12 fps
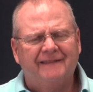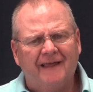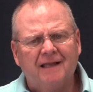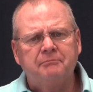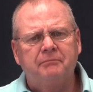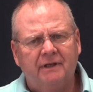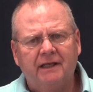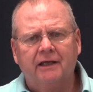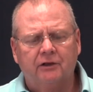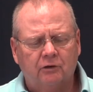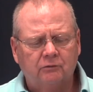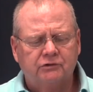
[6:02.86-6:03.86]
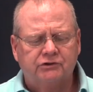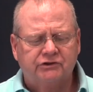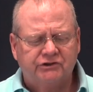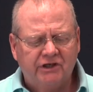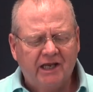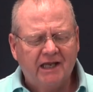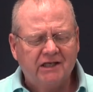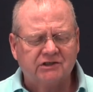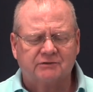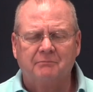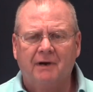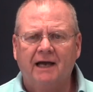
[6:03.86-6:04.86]
That piano
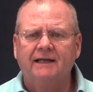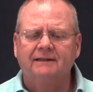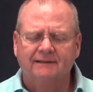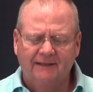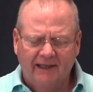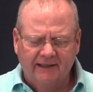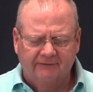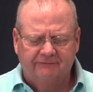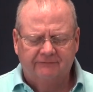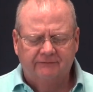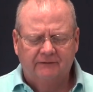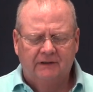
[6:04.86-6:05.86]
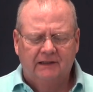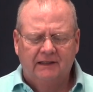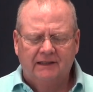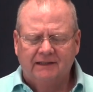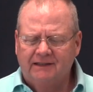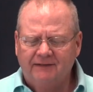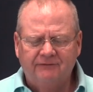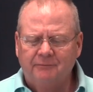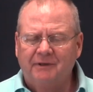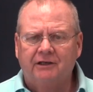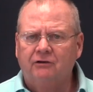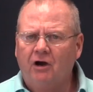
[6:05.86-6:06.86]
changed my life, giving
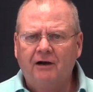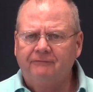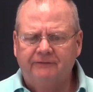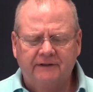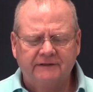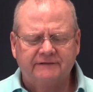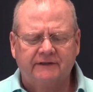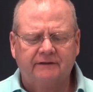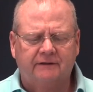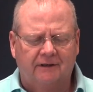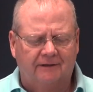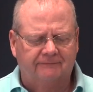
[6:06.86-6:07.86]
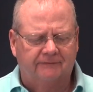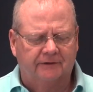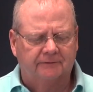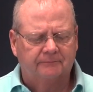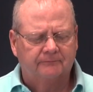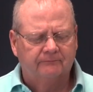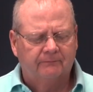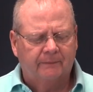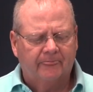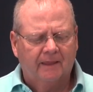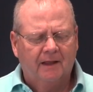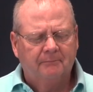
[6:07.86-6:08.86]
me confidence and comfort.
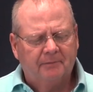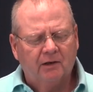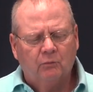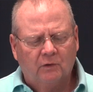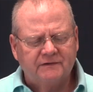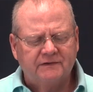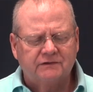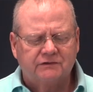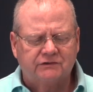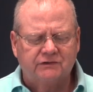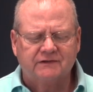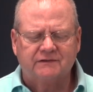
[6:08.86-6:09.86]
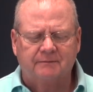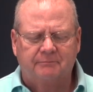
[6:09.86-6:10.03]
But it wasn't just a